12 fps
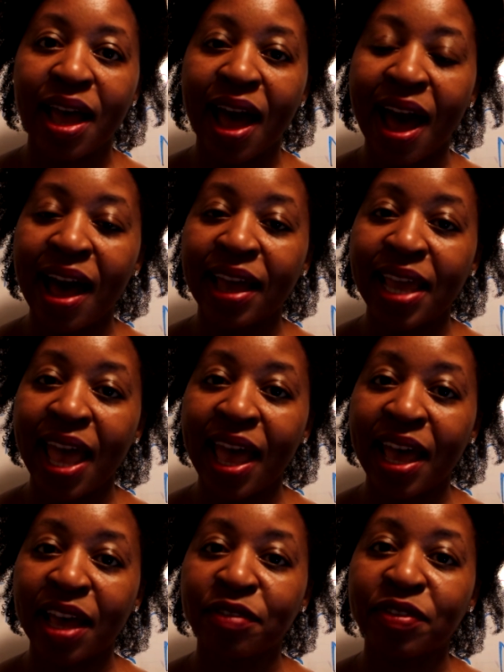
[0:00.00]
I
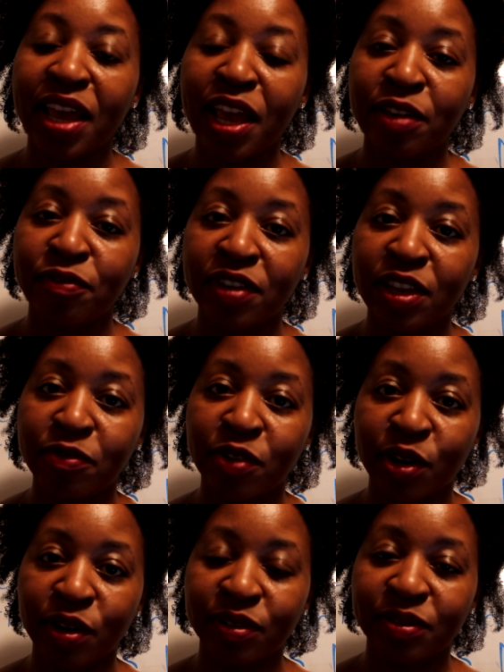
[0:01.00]
have a
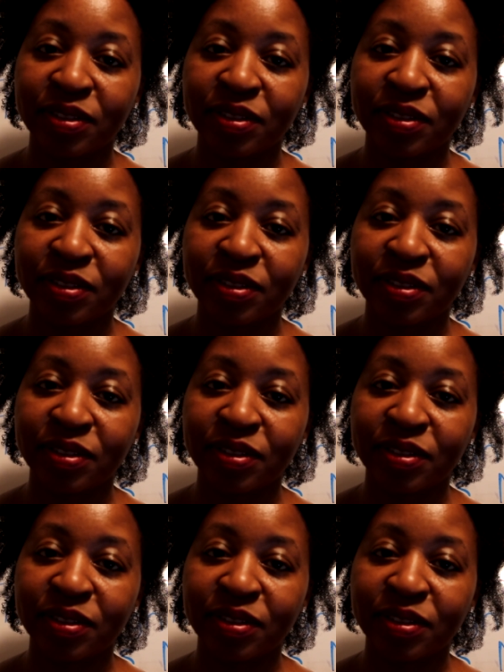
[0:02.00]
fever.